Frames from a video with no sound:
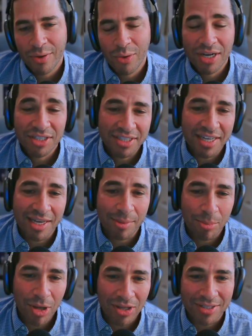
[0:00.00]
or I should say
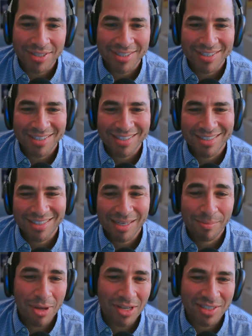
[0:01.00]

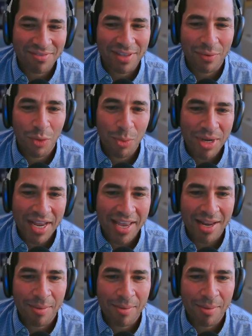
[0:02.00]
compulsively ruminate